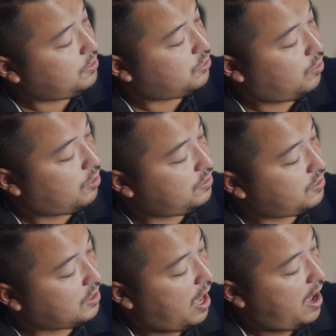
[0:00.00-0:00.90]
source,
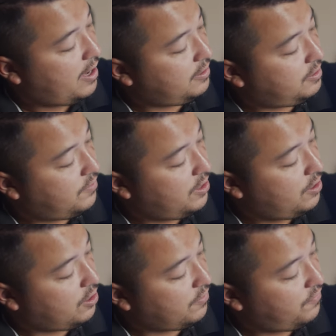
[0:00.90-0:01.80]
guides,
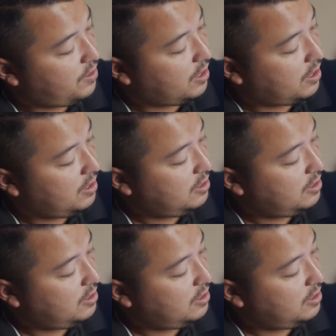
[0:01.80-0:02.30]
video config,